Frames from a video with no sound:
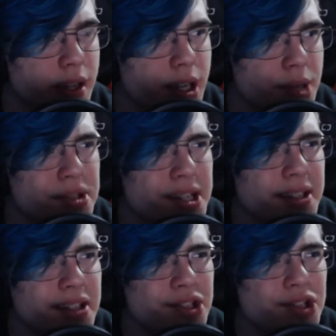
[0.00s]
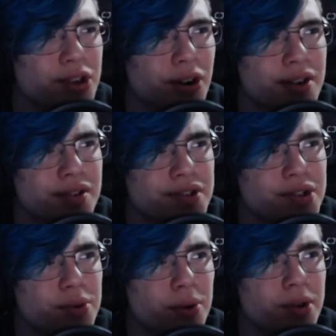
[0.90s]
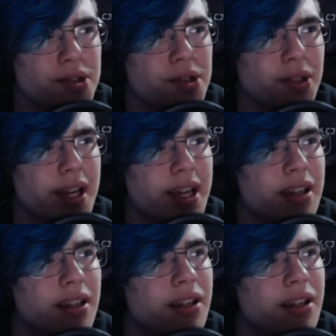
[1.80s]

It was like at the start of school, so like